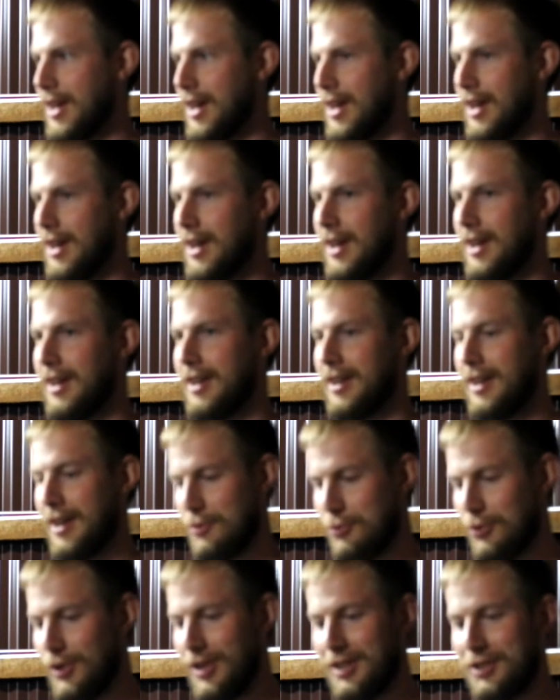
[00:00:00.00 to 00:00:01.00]
And I
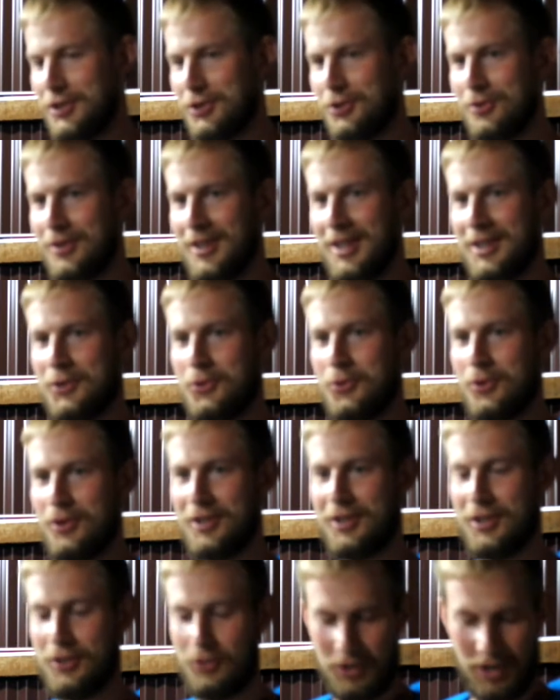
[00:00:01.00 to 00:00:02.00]
really chewed that
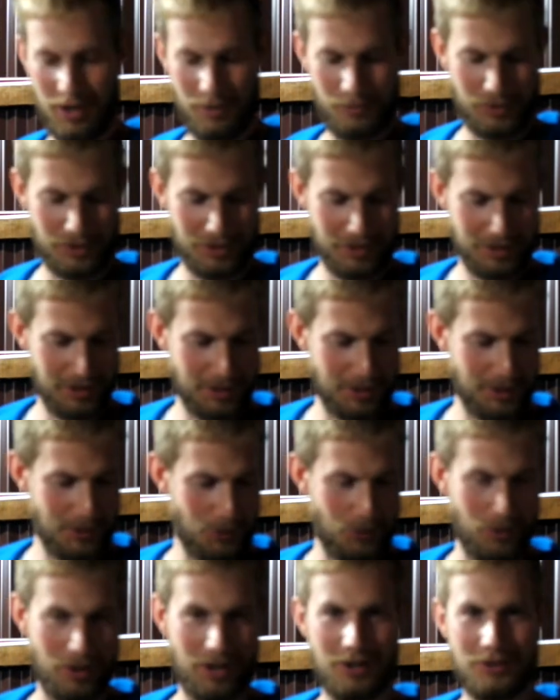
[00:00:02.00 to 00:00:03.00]
cucumber
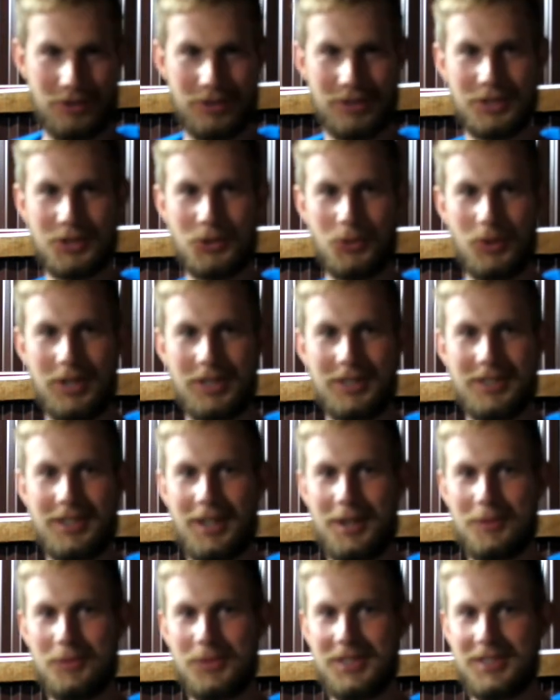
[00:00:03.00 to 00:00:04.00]
120
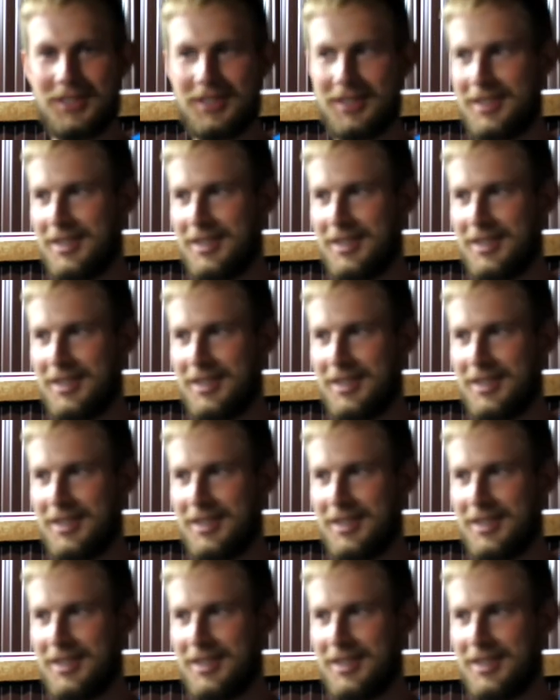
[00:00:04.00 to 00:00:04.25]
times.